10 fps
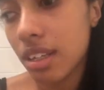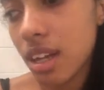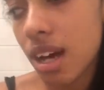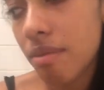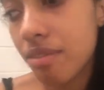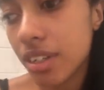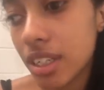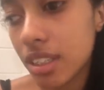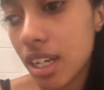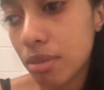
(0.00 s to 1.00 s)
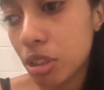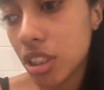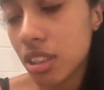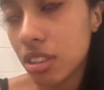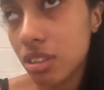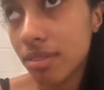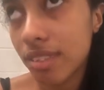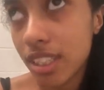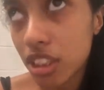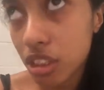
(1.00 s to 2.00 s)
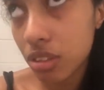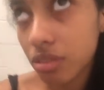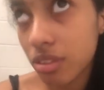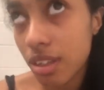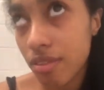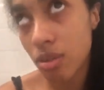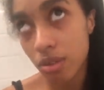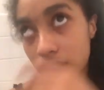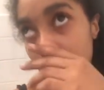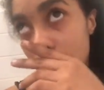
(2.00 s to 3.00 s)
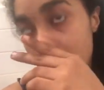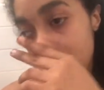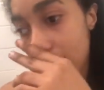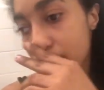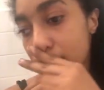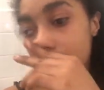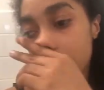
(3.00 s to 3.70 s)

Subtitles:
up for adoption very soon if you want to adopt them.